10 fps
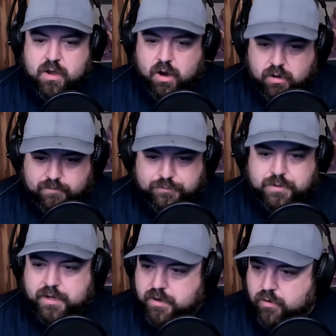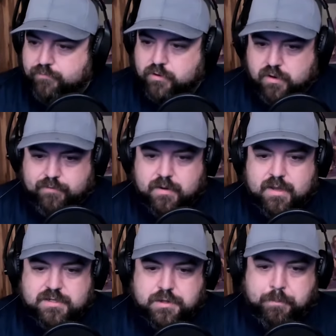Over and over and over,
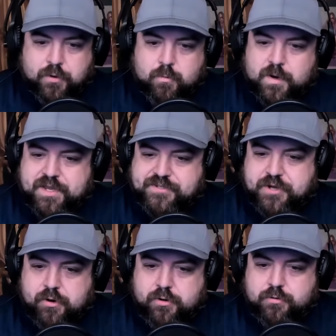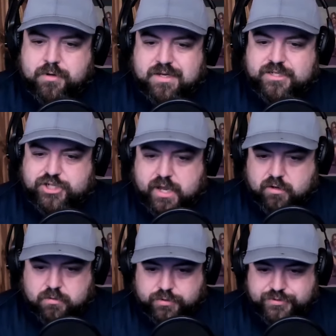to the point where his own
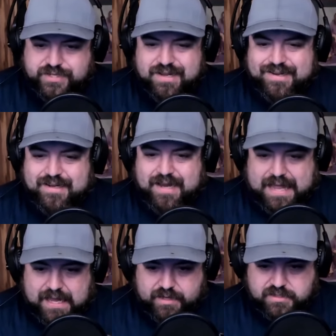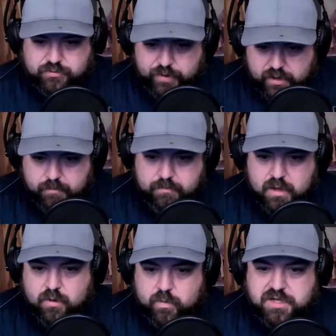generals lied to him
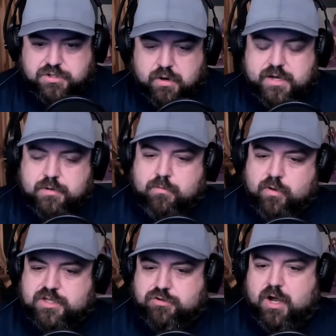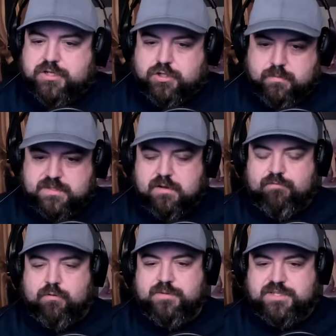when he tried to withdraw troops
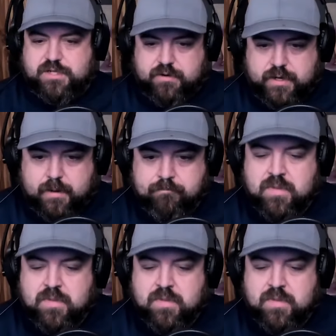from Syria.